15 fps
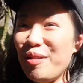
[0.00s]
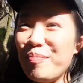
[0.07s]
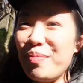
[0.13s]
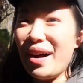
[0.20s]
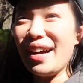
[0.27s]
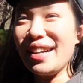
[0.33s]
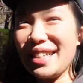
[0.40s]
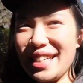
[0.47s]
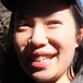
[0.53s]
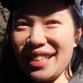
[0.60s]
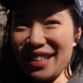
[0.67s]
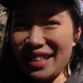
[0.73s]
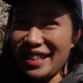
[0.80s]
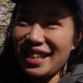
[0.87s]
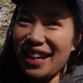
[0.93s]

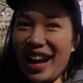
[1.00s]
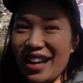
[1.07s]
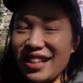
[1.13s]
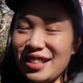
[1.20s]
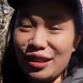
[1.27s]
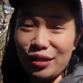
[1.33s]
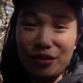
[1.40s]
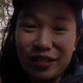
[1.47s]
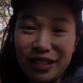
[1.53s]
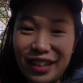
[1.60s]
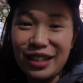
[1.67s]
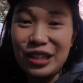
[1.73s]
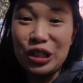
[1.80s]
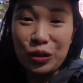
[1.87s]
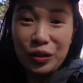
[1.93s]
but I still
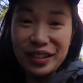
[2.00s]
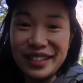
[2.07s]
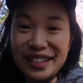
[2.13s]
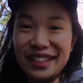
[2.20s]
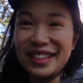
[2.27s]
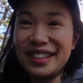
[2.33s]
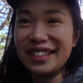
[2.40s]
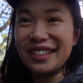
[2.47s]
really enjoyed it.